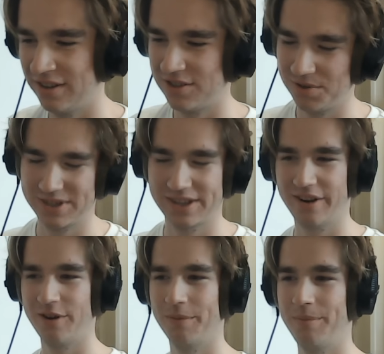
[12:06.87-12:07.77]
to
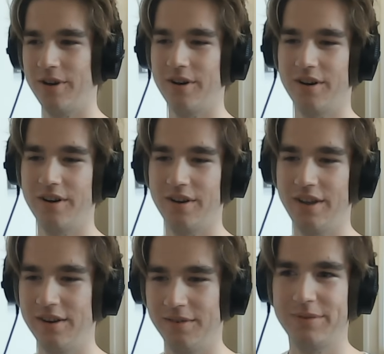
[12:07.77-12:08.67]
set up.
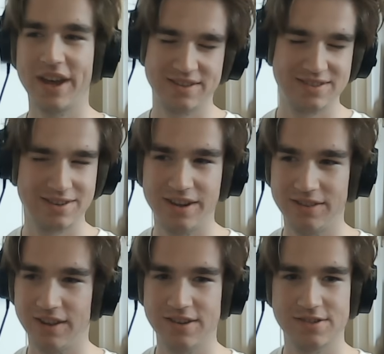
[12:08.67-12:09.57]
And that's, I
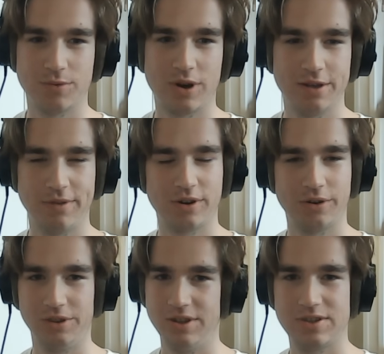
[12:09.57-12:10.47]
think, is why we've not
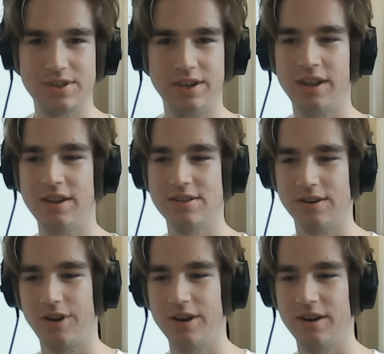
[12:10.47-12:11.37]
really seen it
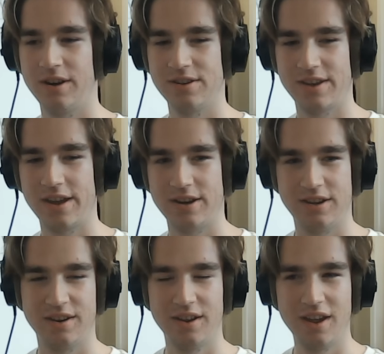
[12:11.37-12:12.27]
integrated into
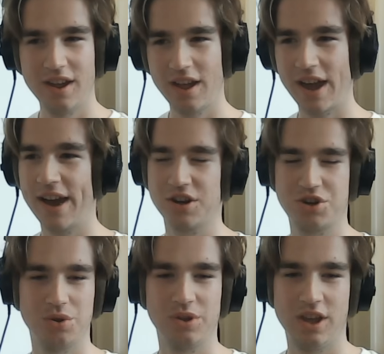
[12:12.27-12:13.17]
any
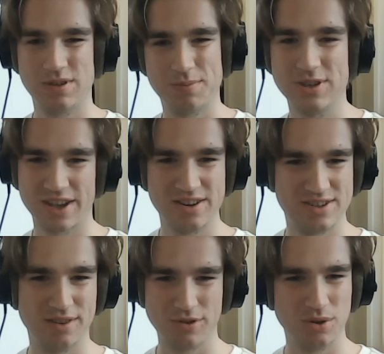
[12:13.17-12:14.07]
actual games
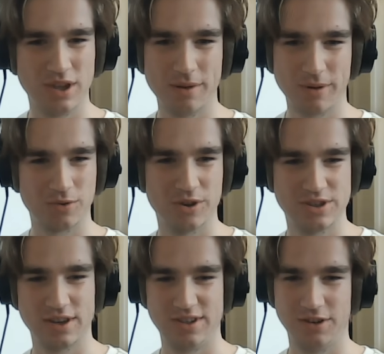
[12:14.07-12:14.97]
besides the few gimmick
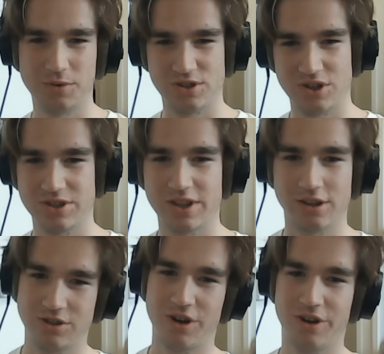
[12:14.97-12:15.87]
ones I've seen where it's just
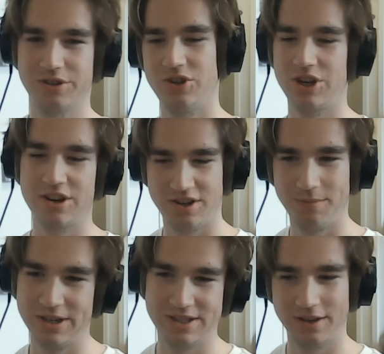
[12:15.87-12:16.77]
like talk to
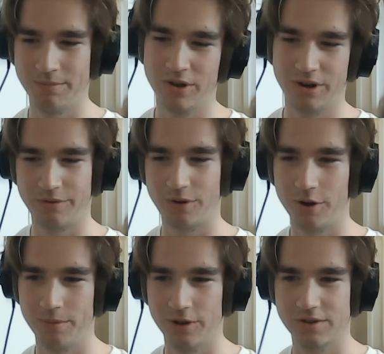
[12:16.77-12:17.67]
ChatGPT but in
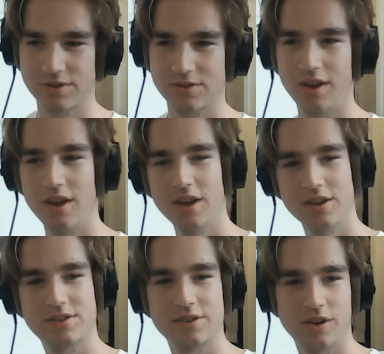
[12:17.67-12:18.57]
Roblox.
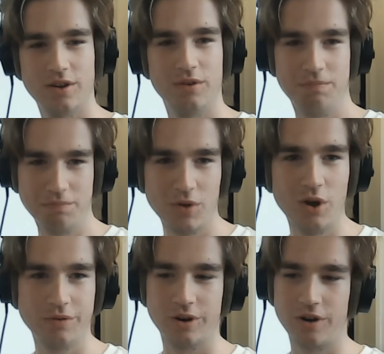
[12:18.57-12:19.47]
So
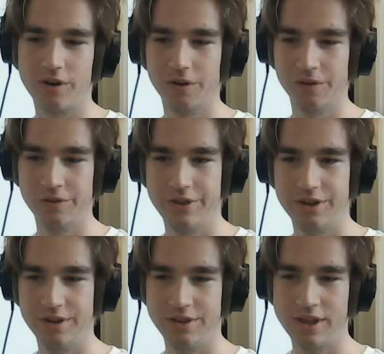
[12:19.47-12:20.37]
overall,
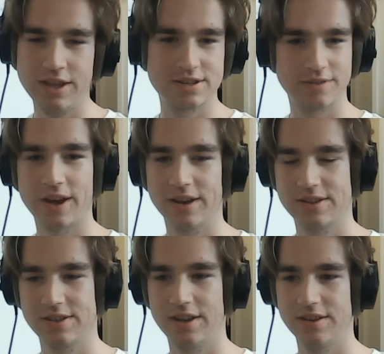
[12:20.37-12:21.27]
the ease of
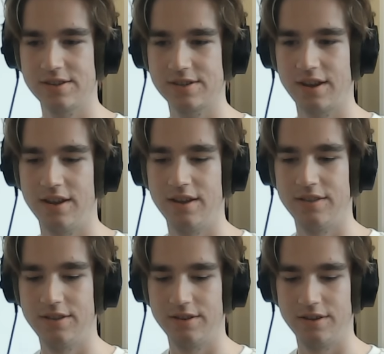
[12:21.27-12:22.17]
access
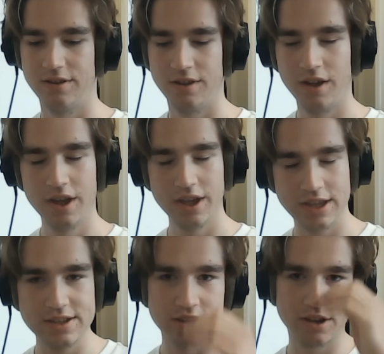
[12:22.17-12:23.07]
and the
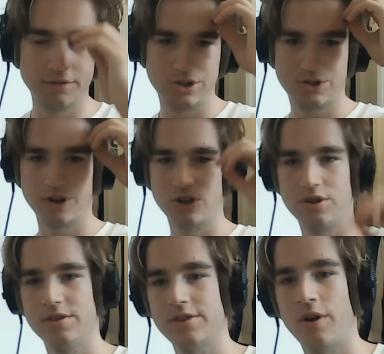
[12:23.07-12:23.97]
easing of
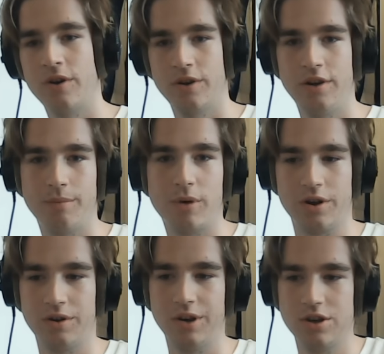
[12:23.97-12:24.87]
restrictions on
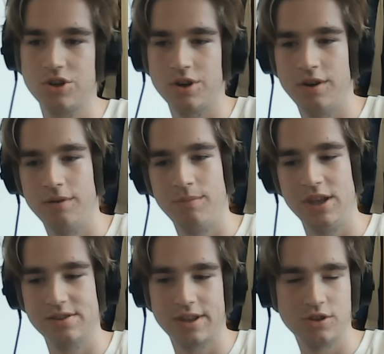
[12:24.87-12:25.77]
moderation
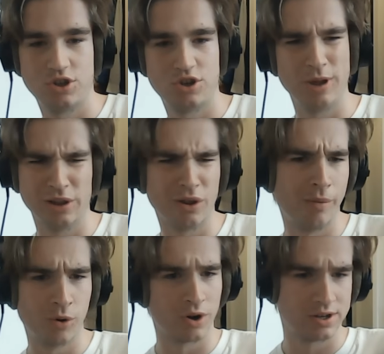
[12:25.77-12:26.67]
means that this should be a
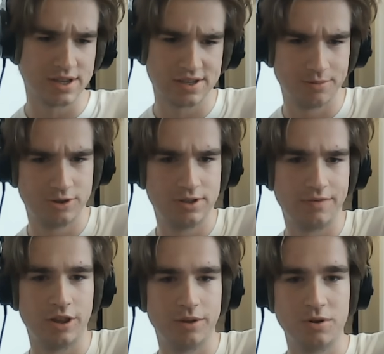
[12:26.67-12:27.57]
lot more accessible to
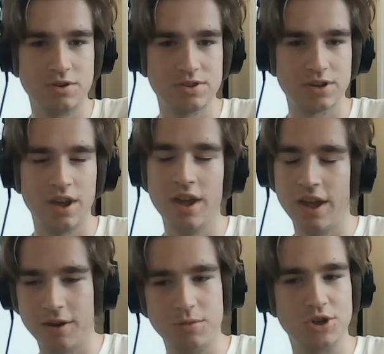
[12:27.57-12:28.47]
developers,
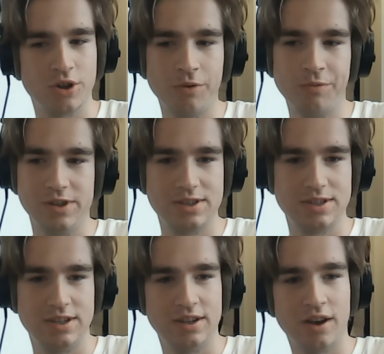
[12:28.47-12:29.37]
and we should hopefully
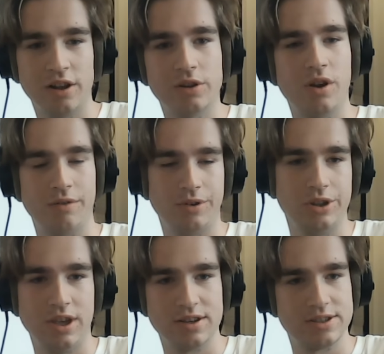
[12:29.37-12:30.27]
see a lot of
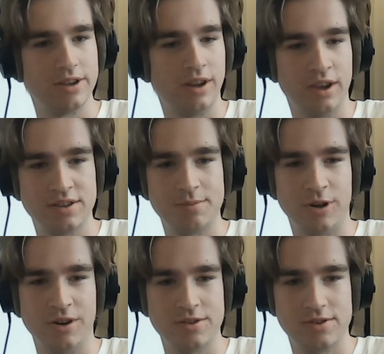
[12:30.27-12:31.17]
really exciting
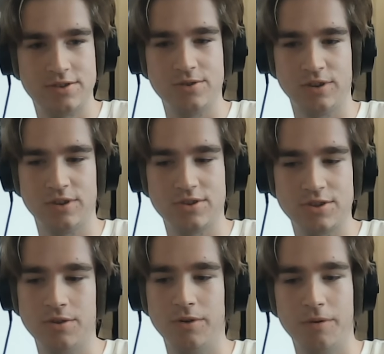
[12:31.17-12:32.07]
experiences using this
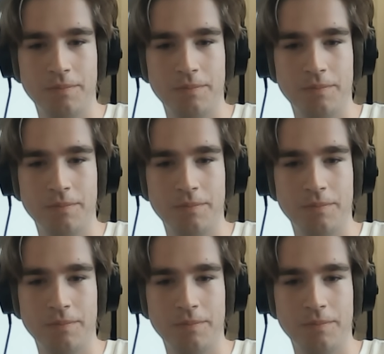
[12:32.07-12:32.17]
soon.